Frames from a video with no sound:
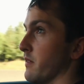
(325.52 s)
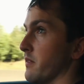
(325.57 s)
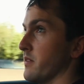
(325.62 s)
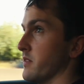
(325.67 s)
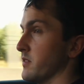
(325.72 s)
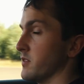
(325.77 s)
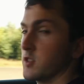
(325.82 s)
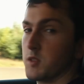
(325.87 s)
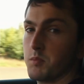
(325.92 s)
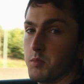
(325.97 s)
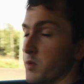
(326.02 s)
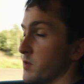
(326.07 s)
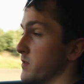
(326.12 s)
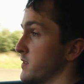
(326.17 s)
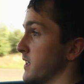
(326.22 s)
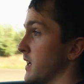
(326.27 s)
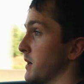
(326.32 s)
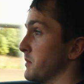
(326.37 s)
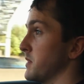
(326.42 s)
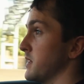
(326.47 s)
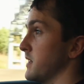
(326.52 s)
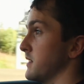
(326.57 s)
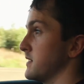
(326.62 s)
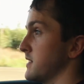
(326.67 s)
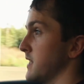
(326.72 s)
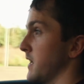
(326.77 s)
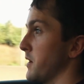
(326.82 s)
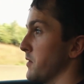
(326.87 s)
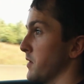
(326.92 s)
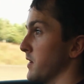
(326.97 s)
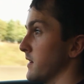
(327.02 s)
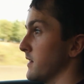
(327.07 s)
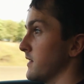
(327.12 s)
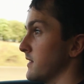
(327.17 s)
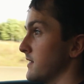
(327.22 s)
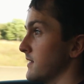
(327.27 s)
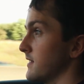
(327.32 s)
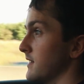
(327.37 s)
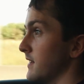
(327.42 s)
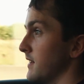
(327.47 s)
than sprucing up the interior.
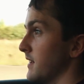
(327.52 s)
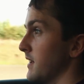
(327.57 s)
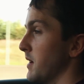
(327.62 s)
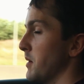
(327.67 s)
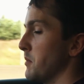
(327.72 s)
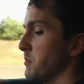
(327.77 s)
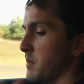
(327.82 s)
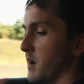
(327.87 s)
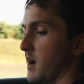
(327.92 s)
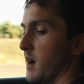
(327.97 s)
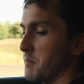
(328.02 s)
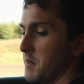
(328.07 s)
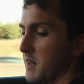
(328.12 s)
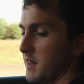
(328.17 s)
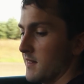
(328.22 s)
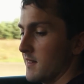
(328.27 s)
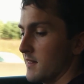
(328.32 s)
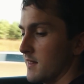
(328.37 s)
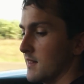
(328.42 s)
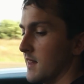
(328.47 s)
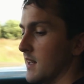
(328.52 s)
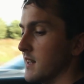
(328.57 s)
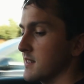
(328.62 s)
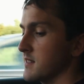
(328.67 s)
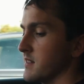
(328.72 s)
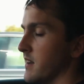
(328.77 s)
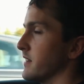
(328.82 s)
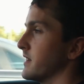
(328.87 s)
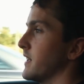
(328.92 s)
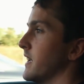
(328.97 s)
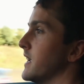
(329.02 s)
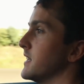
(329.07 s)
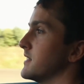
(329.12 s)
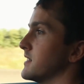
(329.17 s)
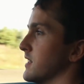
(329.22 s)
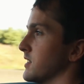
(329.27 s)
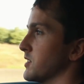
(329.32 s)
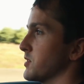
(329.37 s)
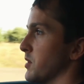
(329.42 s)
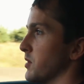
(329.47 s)
But I mean, things like the heater
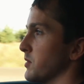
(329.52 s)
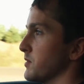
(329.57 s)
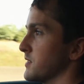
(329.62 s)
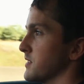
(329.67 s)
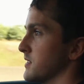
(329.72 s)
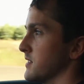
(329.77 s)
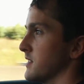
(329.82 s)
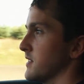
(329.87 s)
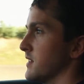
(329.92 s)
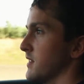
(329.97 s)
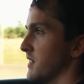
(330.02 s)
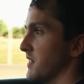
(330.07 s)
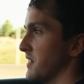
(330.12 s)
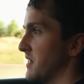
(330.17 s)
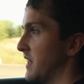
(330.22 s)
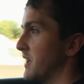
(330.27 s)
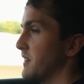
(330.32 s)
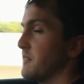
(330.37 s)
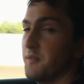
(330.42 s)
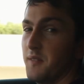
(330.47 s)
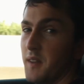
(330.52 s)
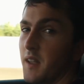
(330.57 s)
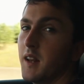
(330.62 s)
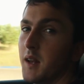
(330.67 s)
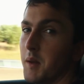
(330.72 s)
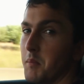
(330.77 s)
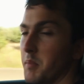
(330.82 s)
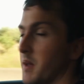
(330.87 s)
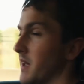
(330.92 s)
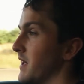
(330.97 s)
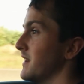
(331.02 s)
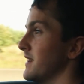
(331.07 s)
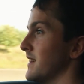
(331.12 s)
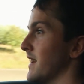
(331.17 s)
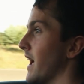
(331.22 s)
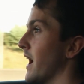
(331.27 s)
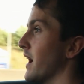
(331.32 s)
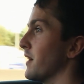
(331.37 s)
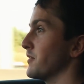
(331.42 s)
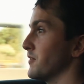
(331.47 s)
controls, they feel a bit
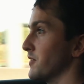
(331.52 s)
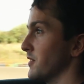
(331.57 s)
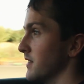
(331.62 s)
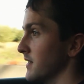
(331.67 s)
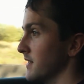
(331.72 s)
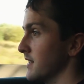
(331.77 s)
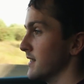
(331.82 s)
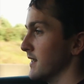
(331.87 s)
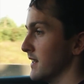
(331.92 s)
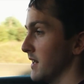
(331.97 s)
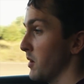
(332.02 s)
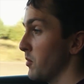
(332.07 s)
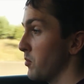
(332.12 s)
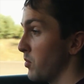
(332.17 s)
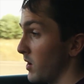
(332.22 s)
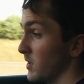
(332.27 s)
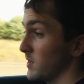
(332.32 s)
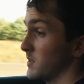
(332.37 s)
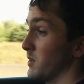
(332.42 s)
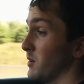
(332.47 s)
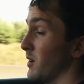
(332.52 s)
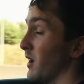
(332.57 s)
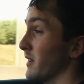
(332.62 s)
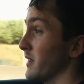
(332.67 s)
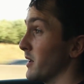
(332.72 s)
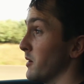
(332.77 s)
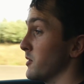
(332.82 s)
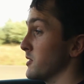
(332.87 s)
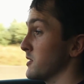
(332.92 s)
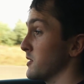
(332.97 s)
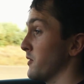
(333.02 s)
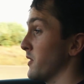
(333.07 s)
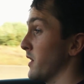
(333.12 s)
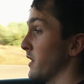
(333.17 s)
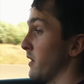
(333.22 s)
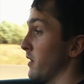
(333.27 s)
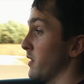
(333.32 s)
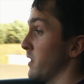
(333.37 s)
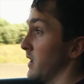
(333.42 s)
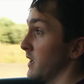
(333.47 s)
naff. What I do like though is the fact
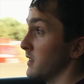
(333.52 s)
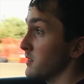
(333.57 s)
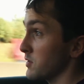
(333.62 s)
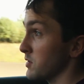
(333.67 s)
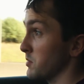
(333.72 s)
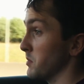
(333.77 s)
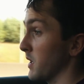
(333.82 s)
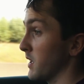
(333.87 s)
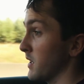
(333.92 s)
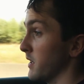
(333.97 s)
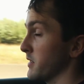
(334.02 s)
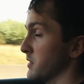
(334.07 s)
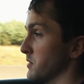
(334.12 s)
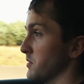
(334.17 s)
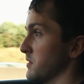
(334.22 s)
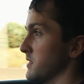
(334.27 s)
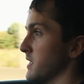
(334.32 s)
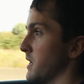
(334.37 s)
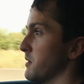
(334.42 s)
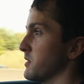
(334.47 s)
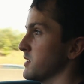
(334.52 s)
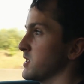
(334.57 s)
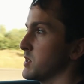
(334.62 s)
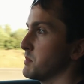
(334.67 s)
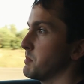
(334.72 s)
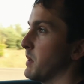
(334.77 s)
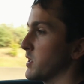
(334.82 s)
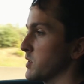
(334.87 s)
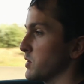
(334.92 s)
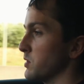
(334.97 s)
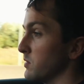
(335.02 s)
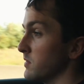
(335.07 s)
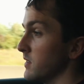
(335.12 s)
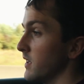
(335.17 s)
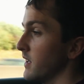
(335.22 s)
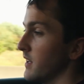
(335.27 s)
that the instrument cluster is now a special